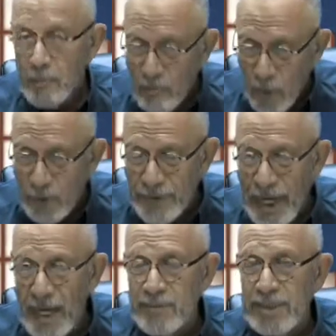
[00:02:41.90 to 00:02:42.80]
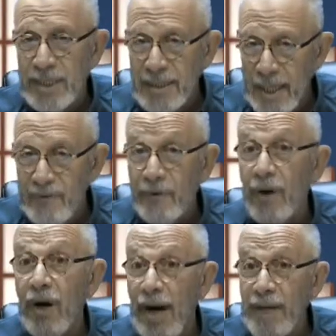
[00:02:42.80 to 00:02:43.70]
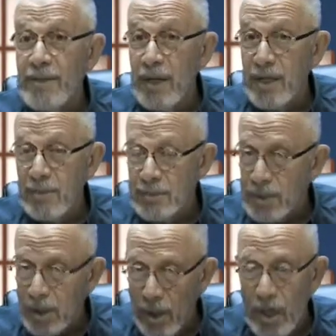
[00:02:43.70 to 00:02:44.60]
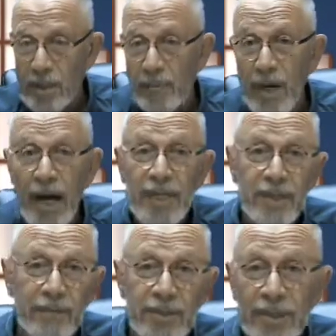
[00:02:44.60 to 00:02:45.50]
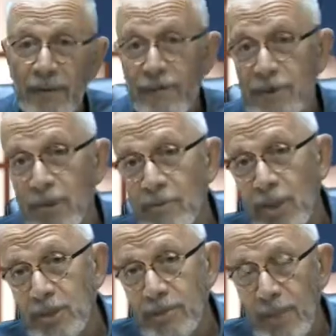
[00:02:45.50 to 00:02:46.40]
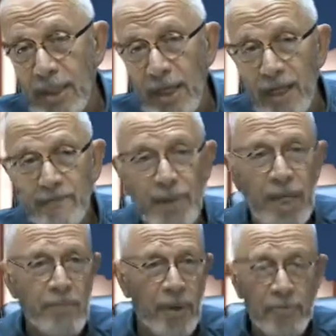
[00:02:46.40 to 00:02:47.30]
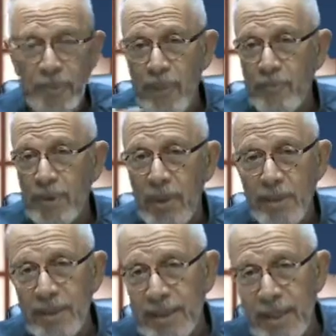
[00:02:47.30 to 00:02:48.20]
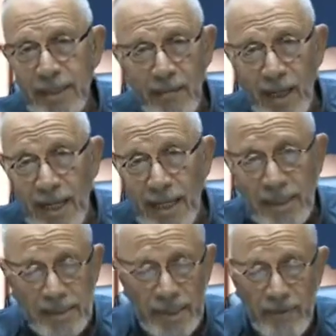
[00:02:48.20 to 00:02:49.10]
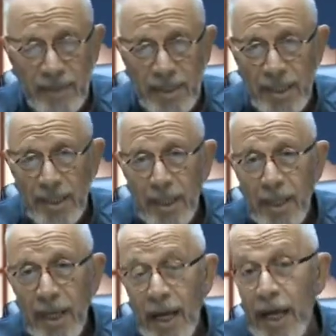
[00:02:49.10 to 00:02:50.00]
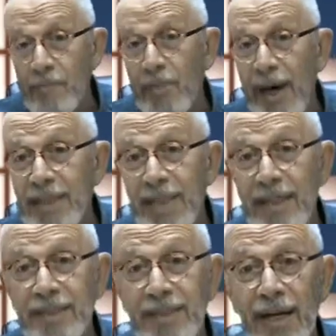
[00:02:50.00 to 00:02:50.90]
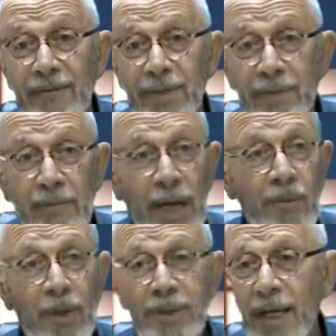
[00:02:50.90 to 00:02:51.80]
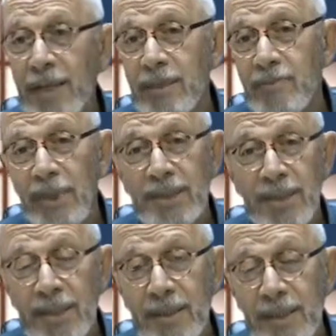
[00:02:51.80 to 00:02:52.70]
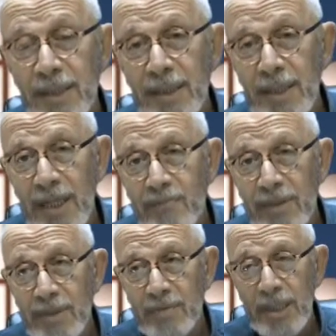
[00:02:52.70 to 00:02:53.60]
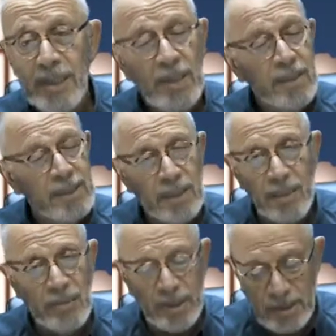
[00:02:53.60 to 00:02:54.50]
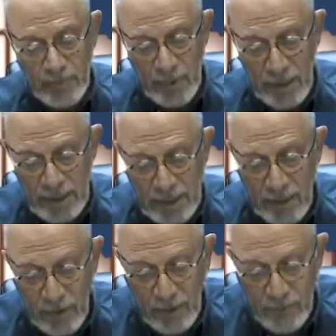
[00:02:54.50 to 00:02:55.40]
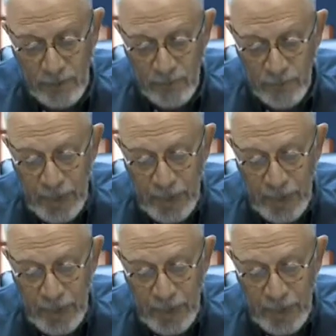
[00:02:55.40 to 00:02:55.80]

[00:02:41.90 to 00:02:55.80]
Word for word: Both times on day four, I thought I was a goner. I never suffered so much in my life, but they pump you up with all these antibiotics and everything. And by day seven, I walked out of the place like nothing had happened to me. Terrible experience, however.